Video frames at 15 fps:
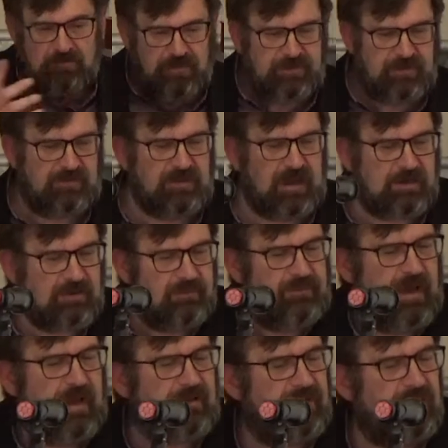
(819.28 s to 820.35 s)
But the
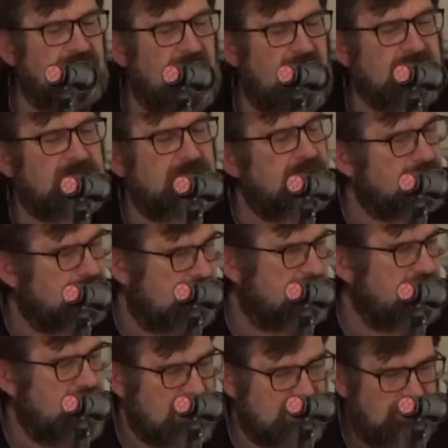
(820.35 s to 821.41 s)
sacrifices had another
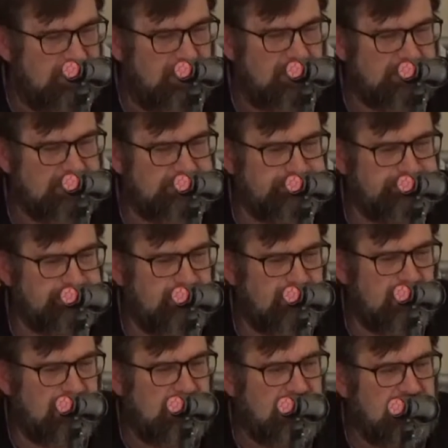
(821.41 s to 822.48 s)
effect, though.
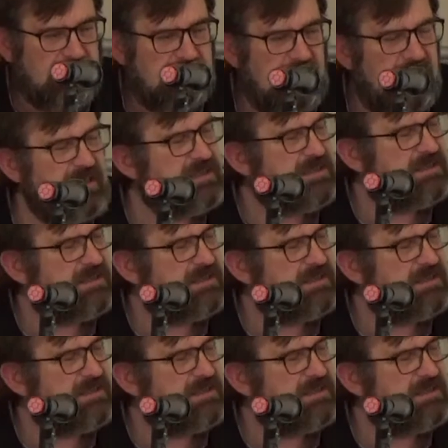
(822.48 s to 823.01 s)
They